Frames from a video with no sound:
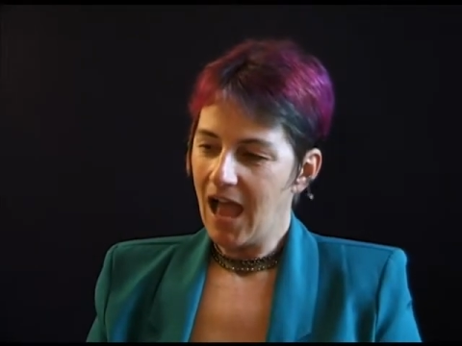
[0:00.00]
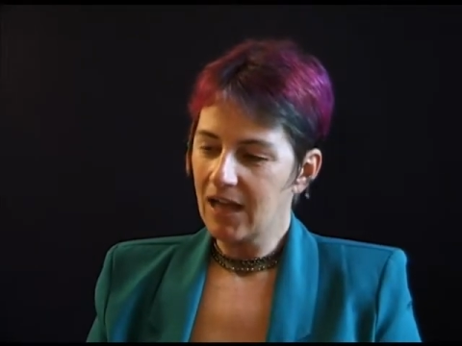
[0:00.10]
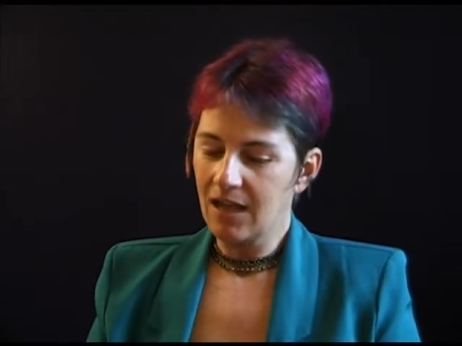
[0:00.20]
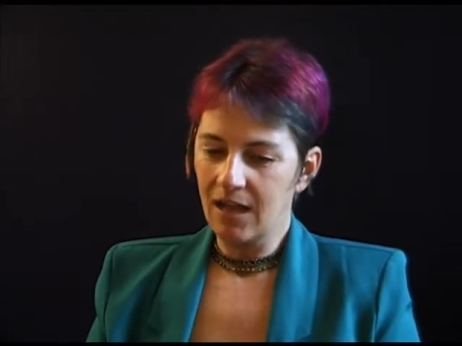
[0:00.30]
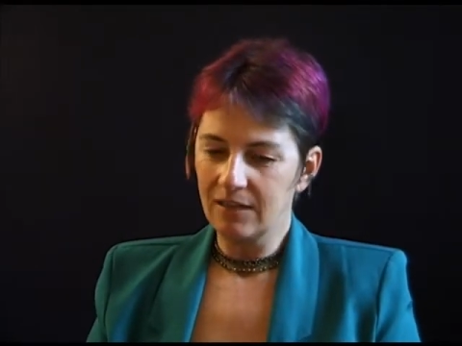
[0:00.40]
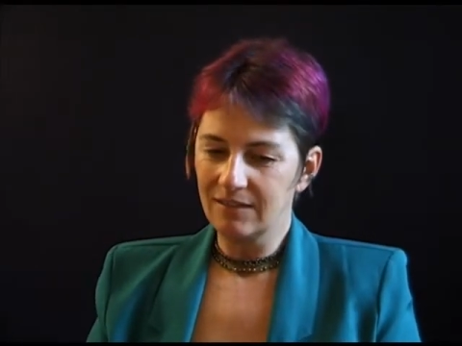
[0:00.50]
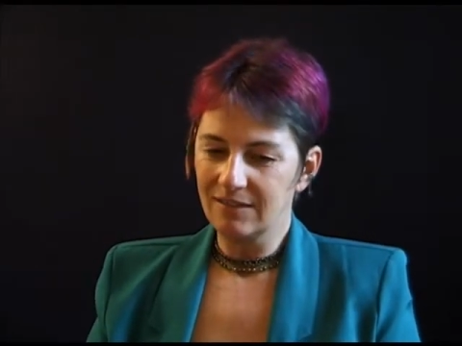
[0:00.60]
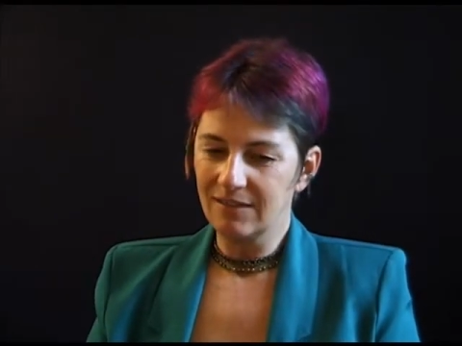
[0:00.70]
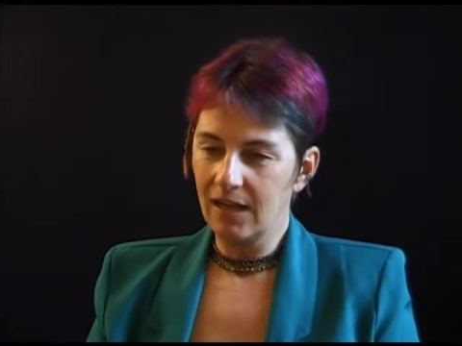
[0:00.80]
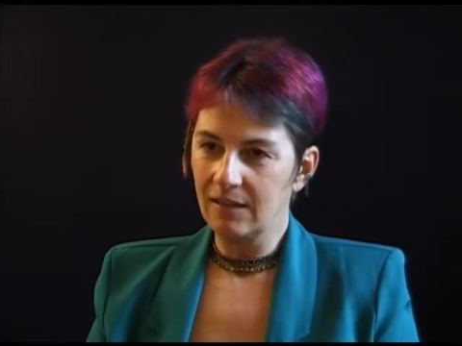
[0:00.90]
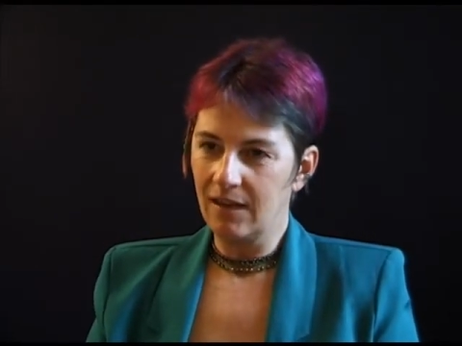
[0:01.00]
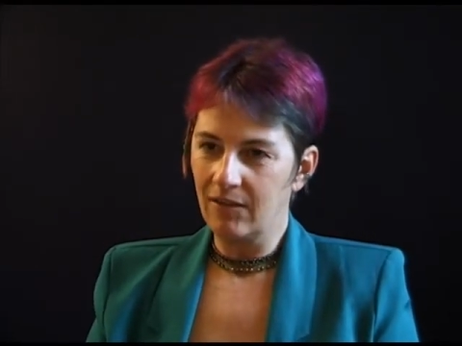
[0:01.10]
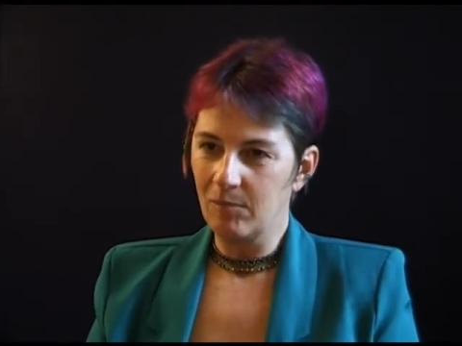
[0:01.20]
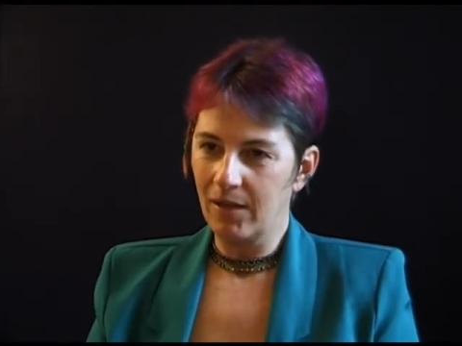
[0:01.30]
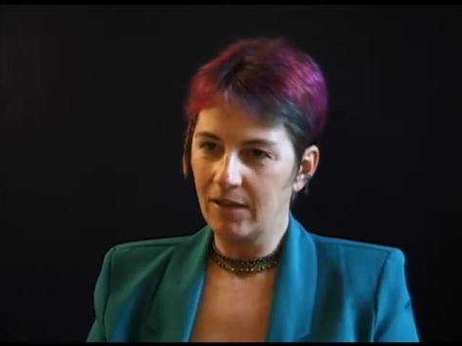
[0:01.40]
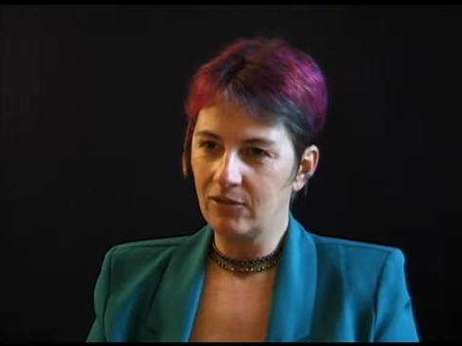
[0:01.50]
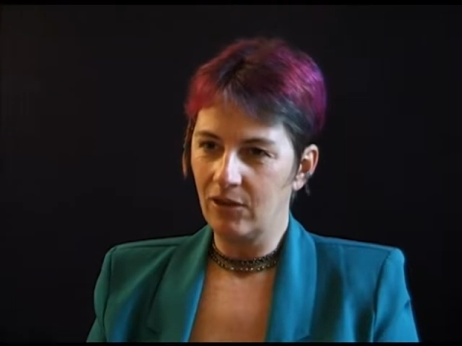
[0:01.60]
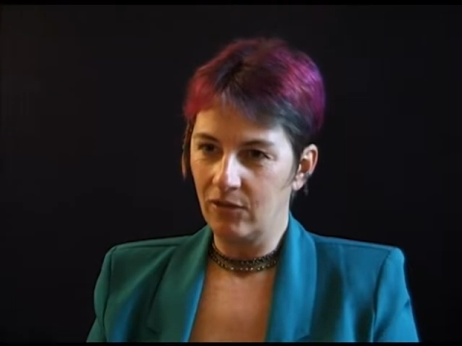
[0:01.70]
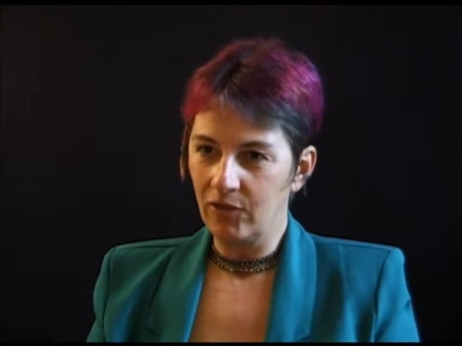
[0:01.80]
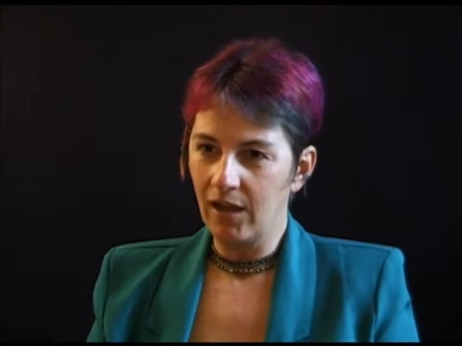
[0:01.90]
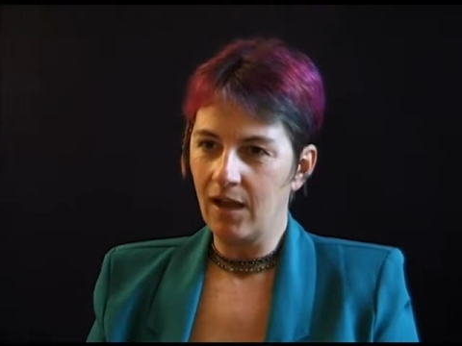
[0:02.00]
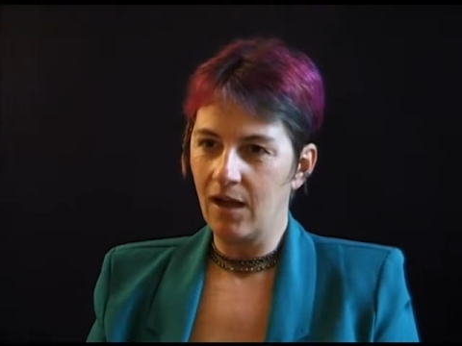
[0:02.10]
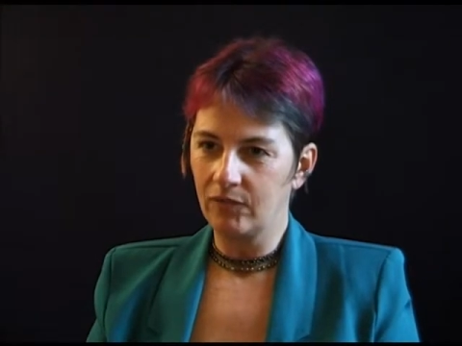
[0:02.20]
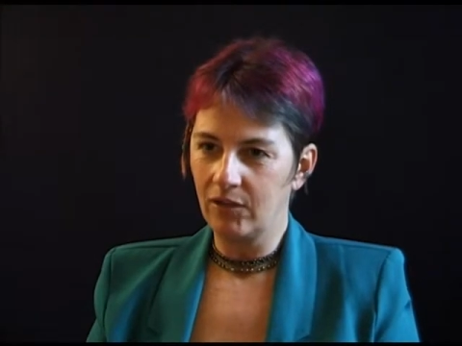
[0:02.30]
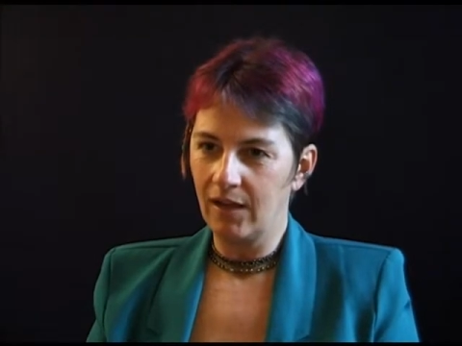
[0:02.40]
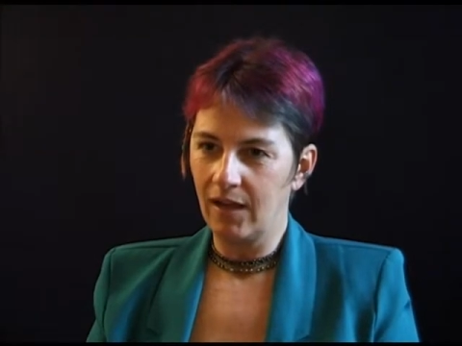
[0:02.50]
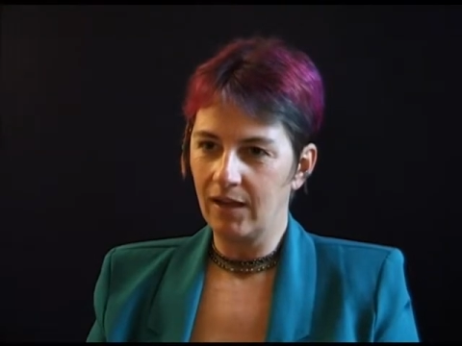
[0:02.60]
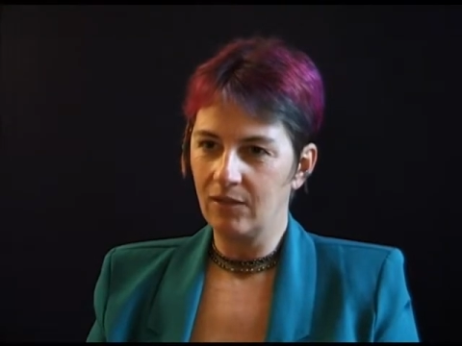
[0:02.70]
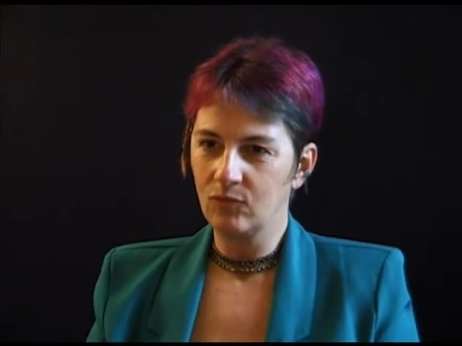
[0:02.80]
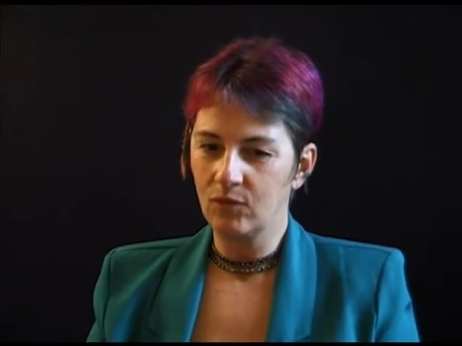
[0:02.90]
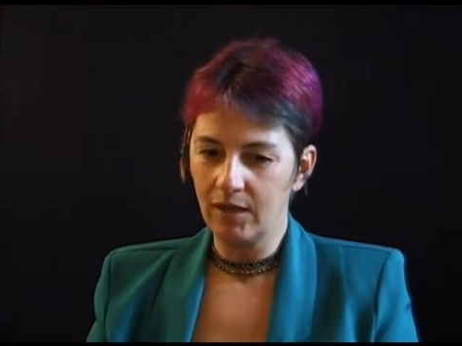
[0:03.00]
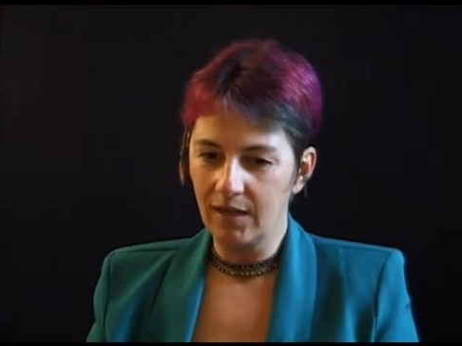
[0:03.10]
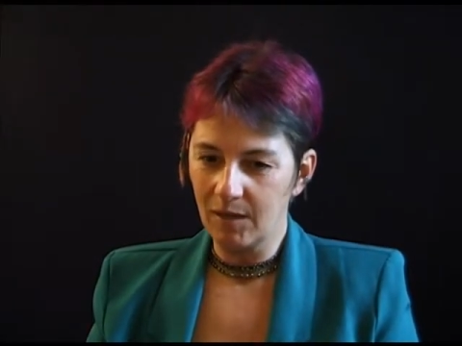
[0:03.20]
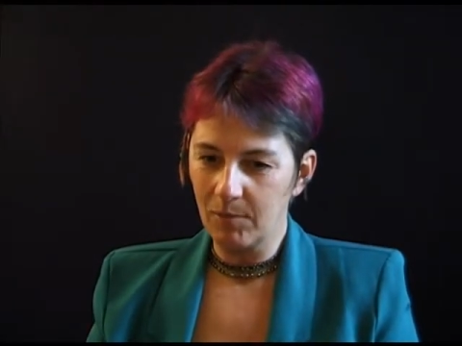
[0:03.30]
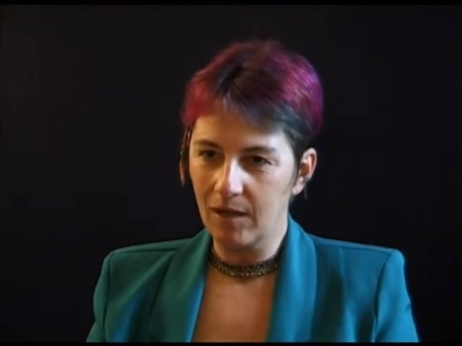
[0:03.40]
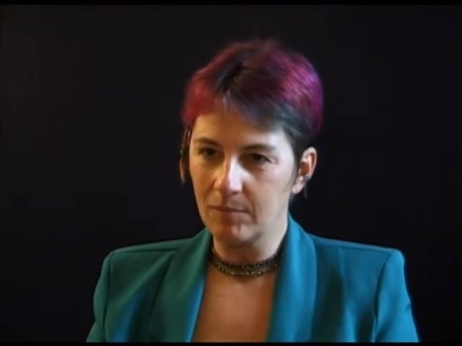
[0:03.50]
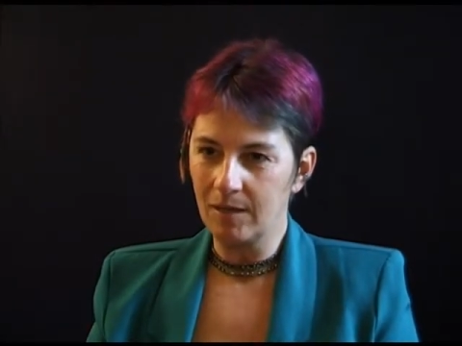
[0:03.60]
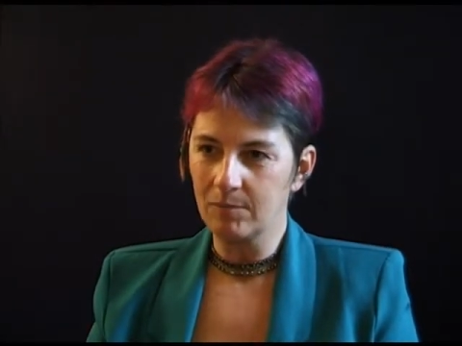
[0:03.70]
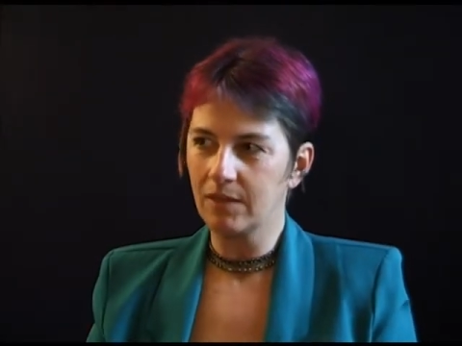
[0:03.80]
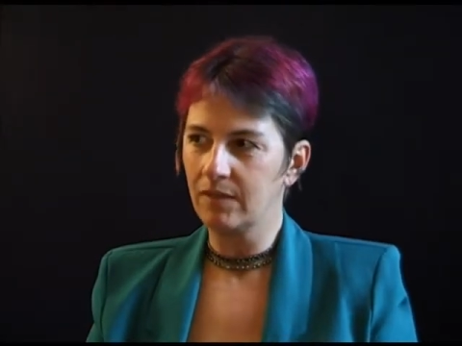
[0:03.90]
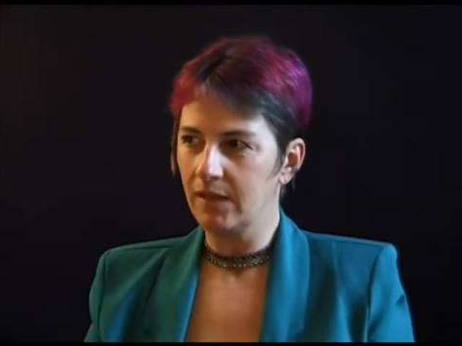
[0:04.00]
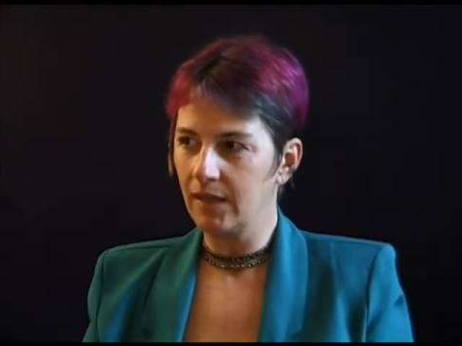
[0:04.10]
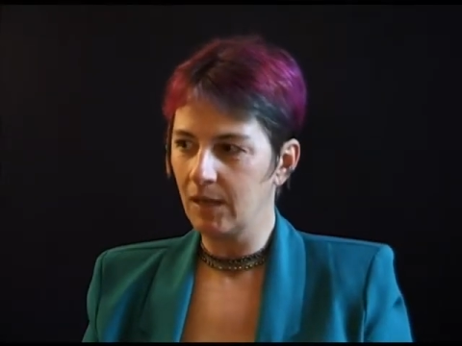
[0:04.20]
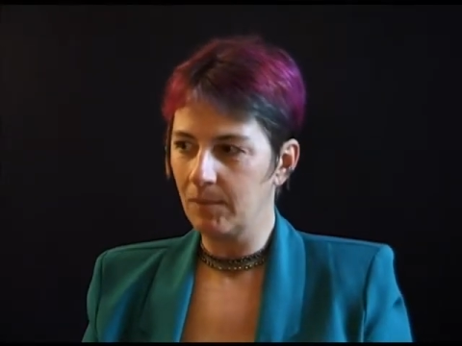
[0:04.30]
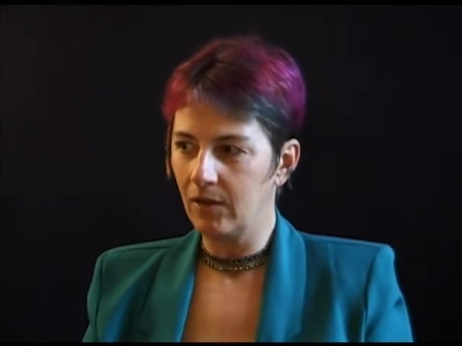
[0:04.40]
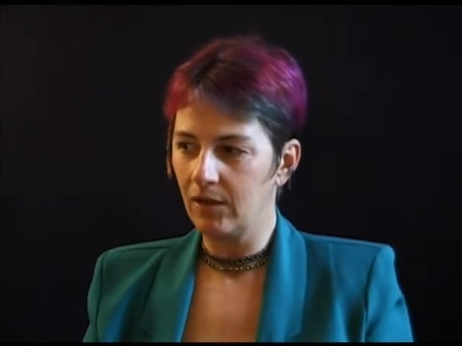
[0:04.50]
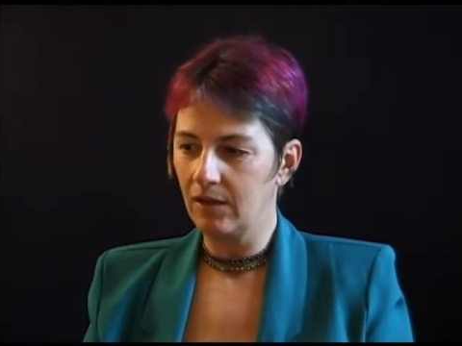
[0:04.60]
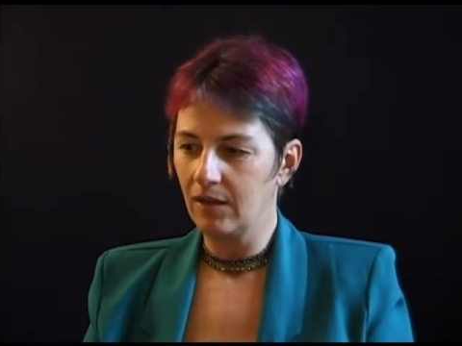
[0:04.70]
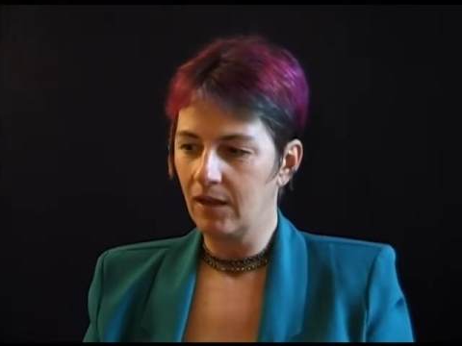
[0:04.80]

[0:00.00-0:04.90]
And I lay there in bed, you know, day after day, reading about memes, thinking about it.